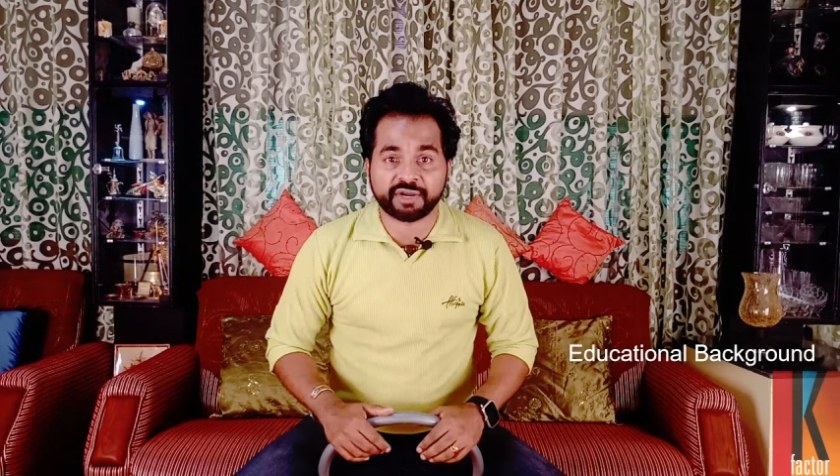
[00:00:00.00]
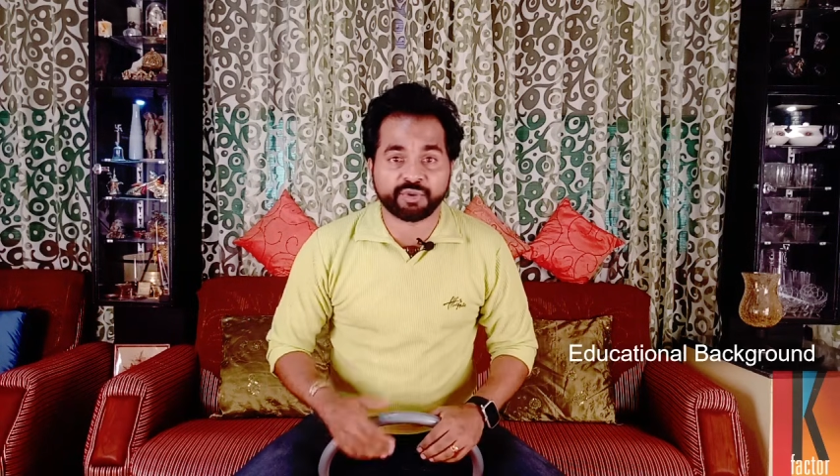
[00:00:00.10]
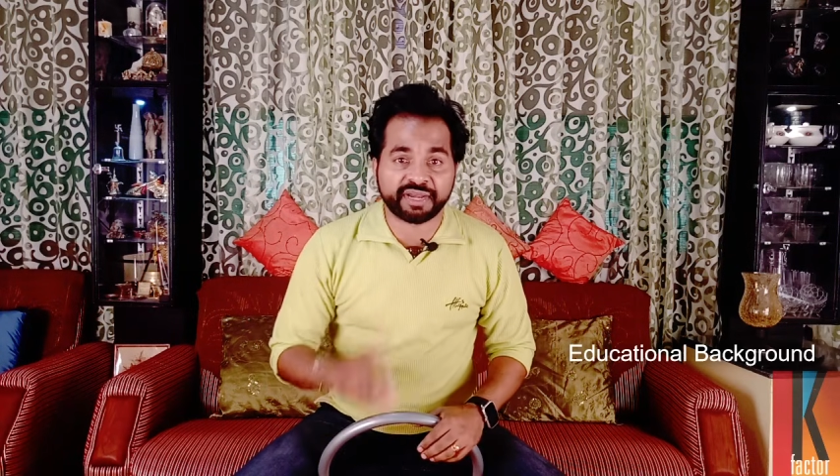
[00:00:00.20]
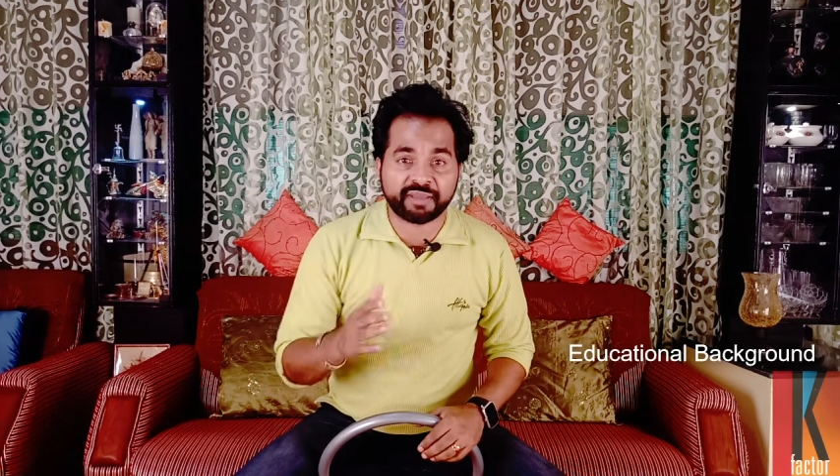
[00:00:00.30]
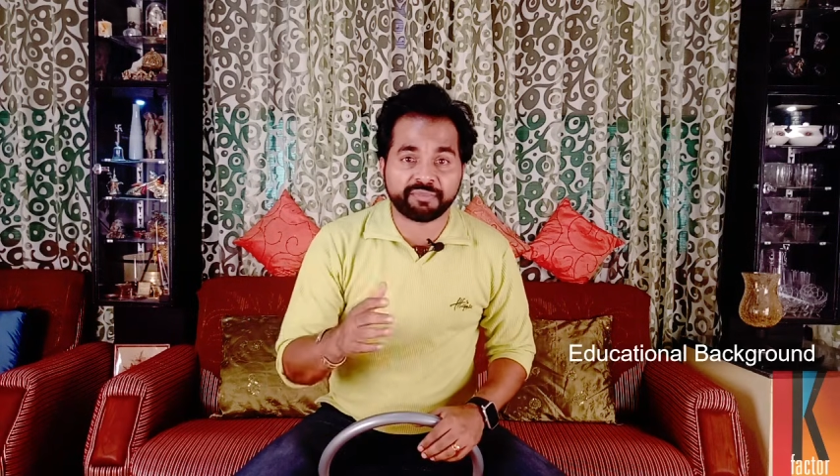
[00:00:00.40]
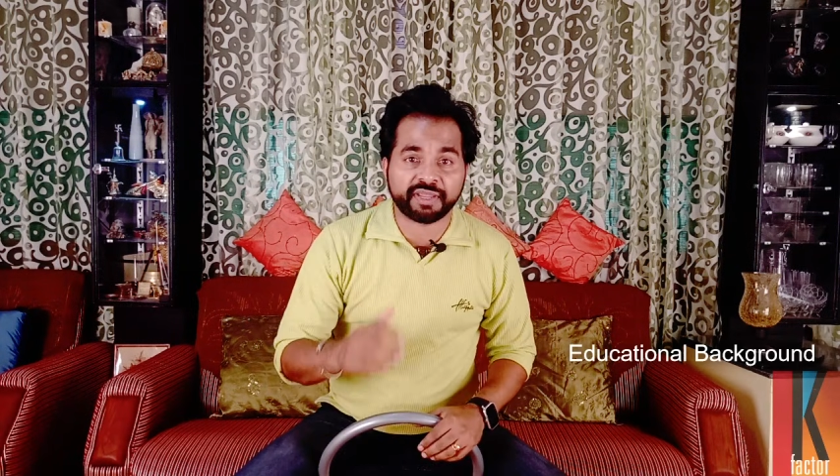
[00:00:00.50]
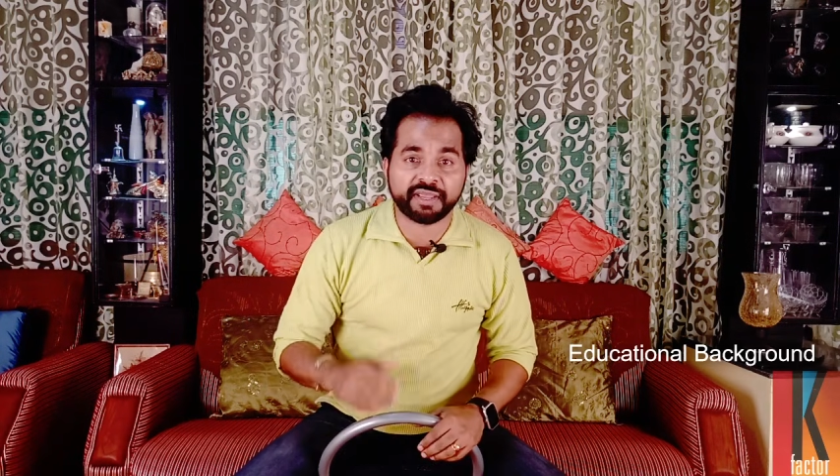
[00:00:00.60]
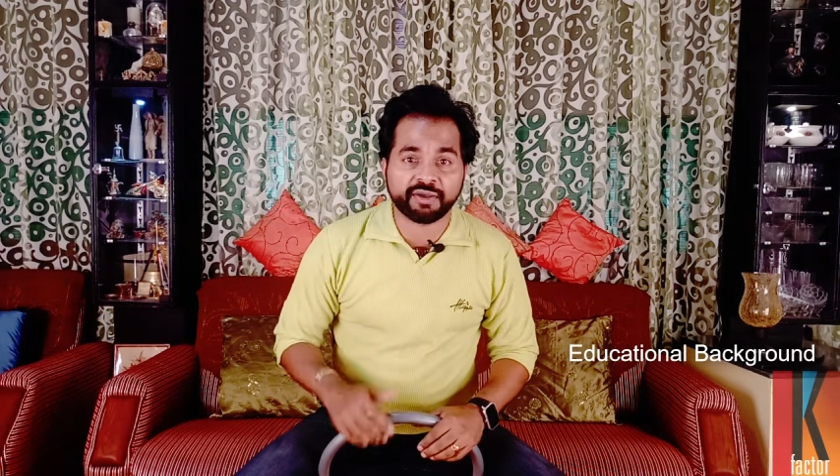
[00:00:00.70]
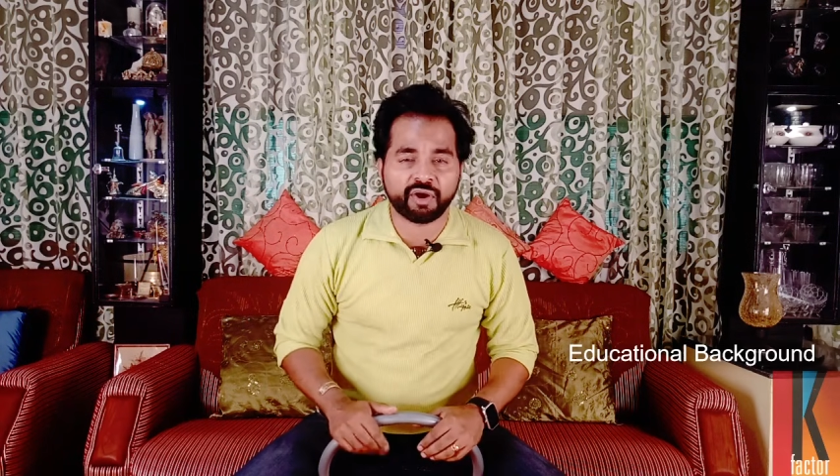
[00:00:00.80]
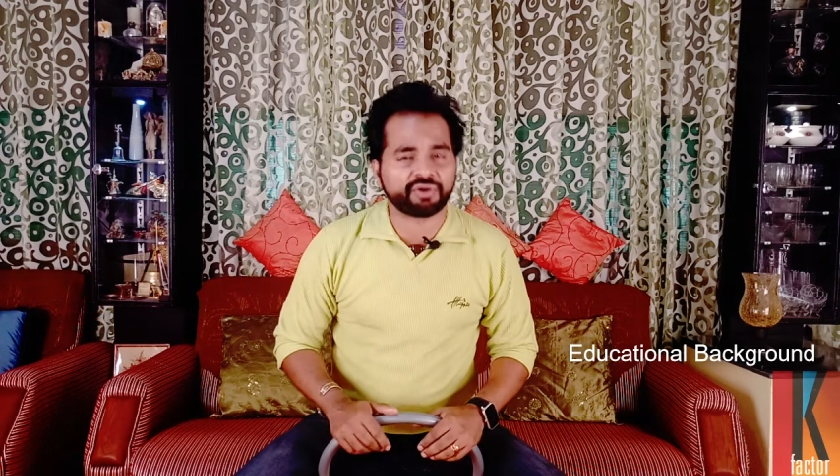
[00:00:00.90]
Are you an
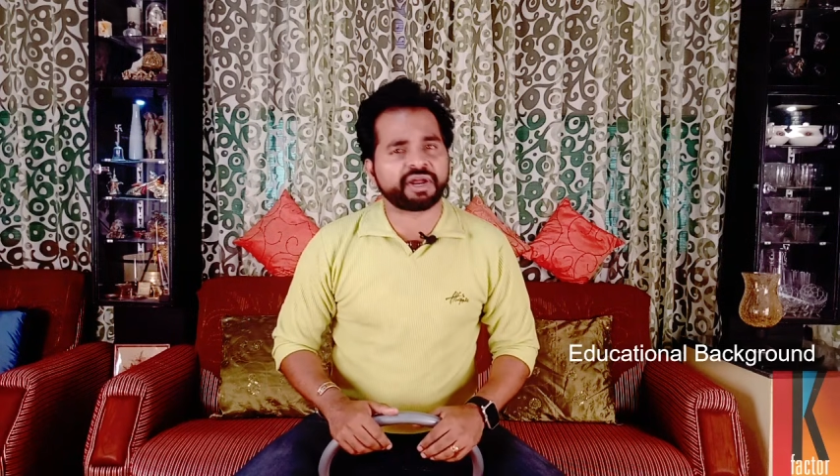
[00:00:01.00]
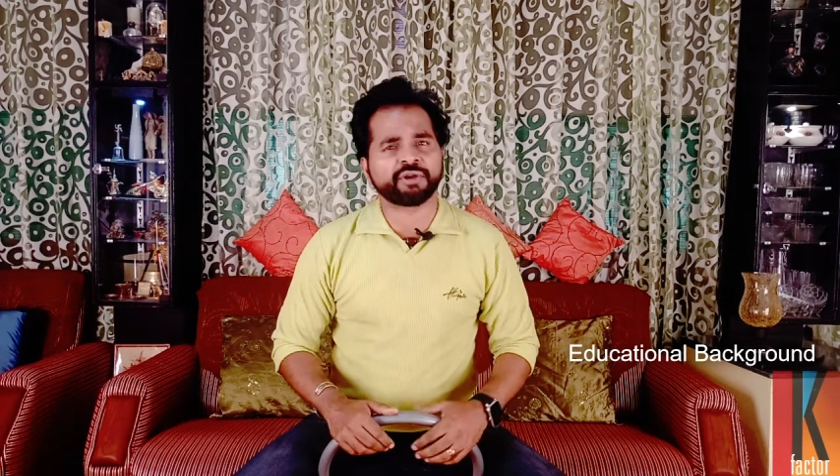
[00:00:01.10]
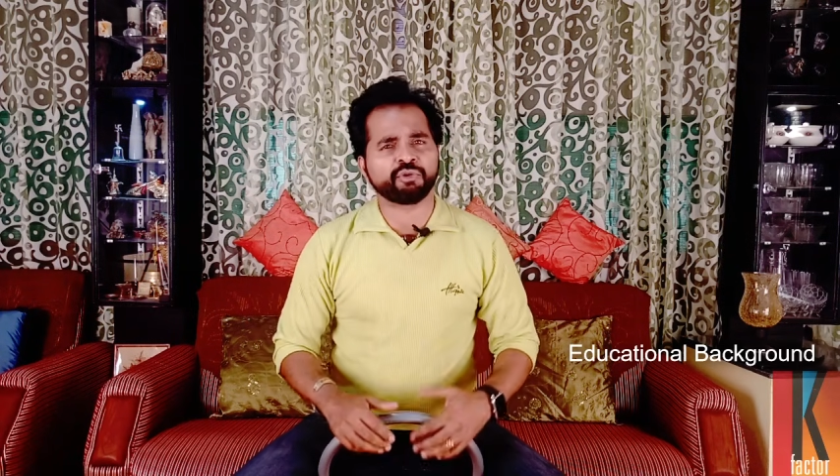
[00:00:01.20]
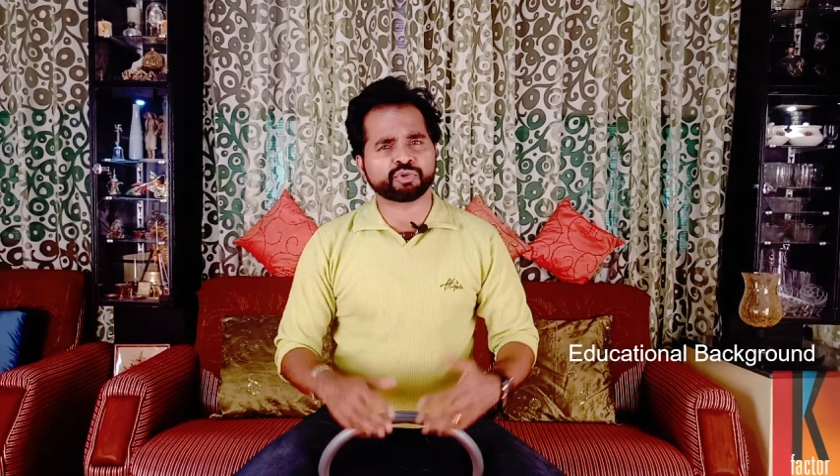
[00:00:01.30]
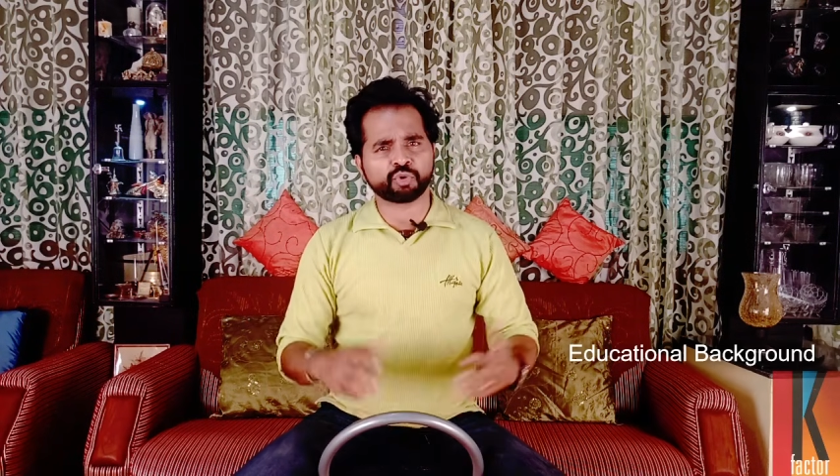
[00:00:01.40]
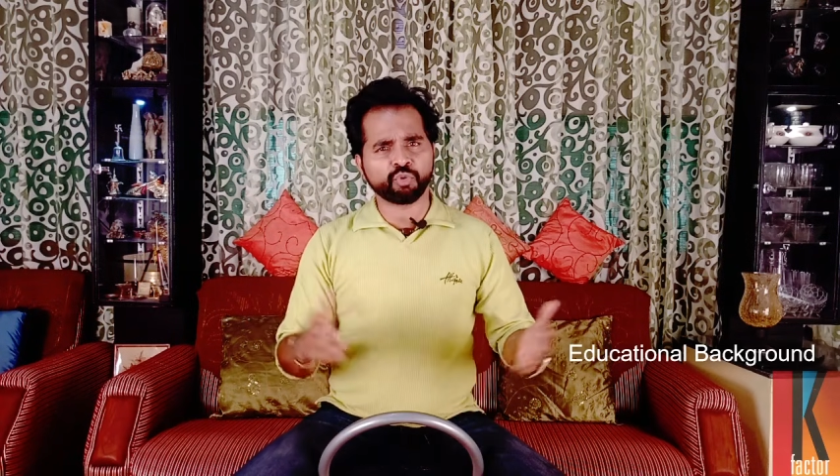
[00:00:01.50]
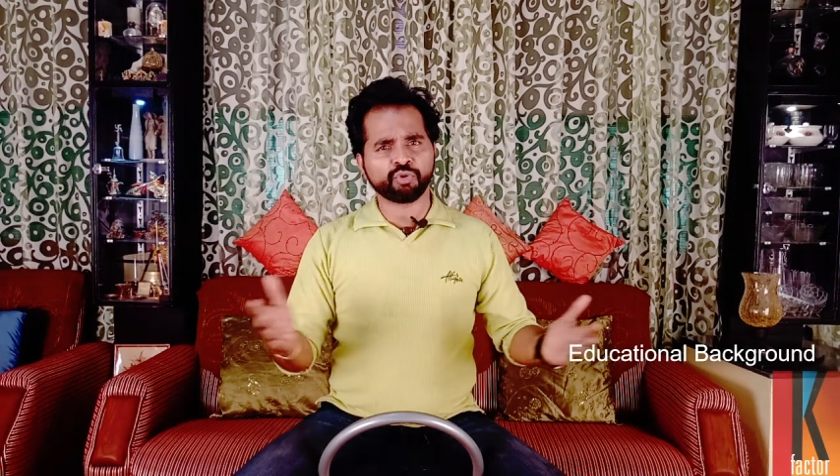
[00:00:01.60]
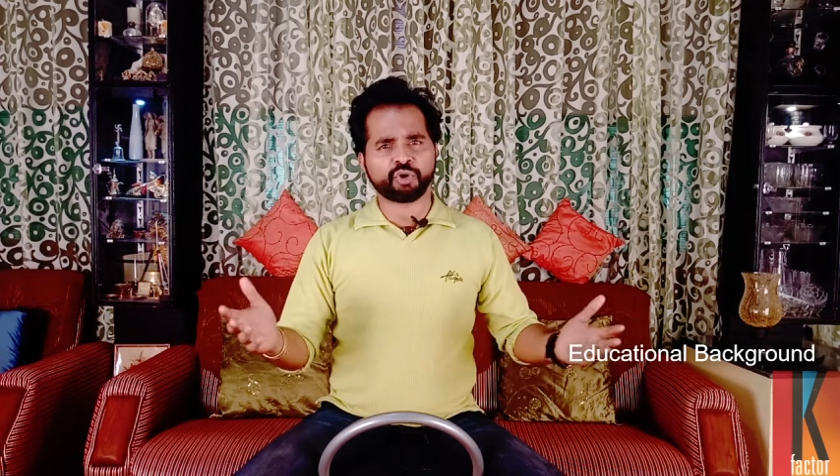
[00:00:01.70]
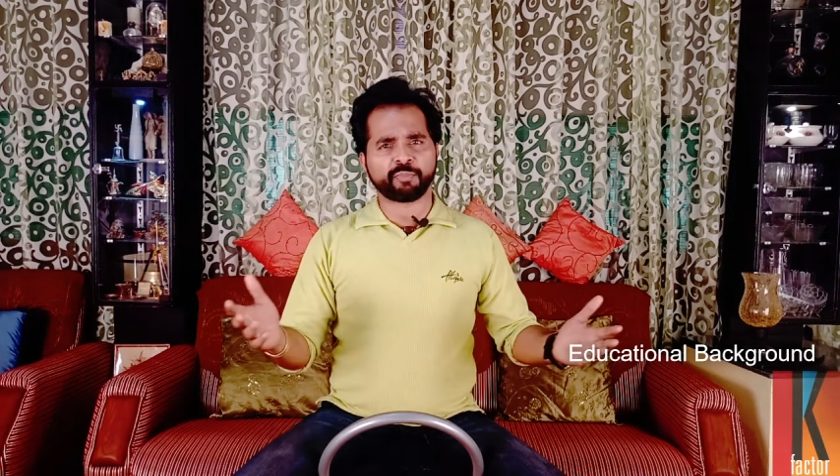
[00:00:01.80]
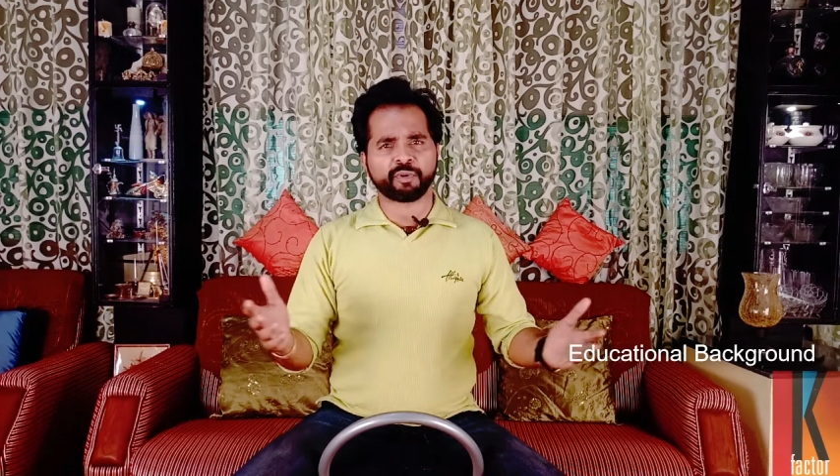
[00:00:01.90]
MBA? Or are you a school
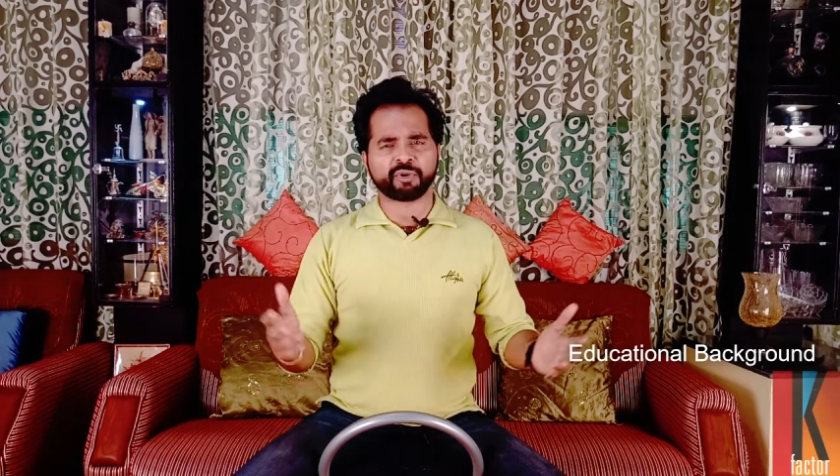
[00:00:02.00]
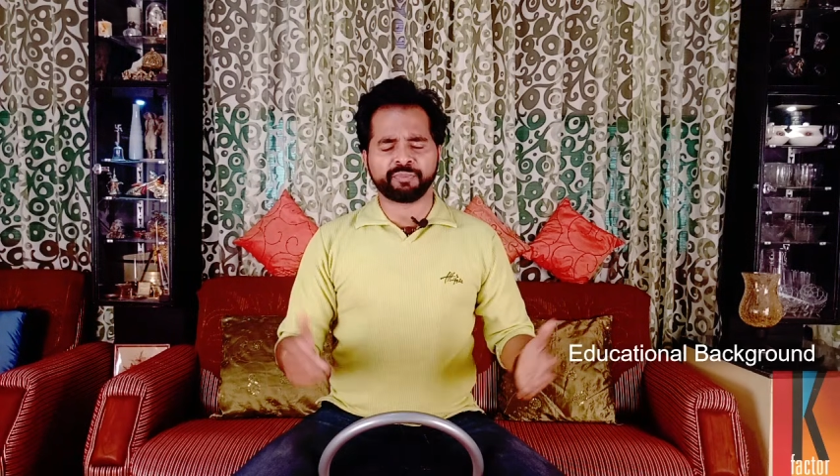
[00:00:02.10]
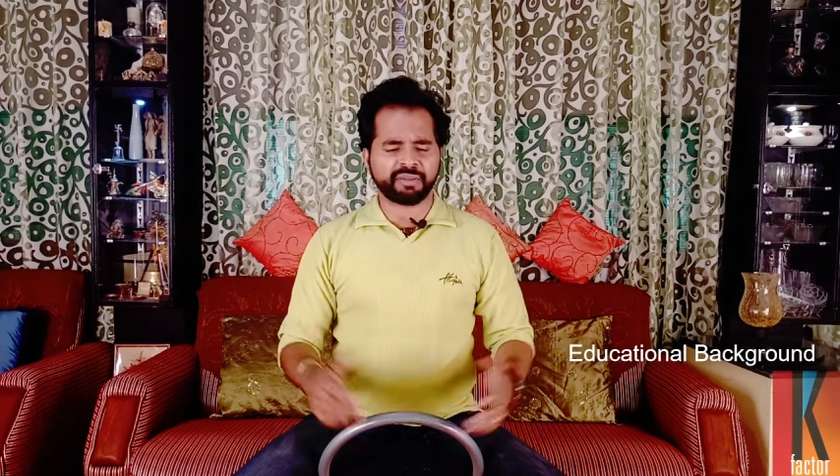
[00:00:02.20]
dropout?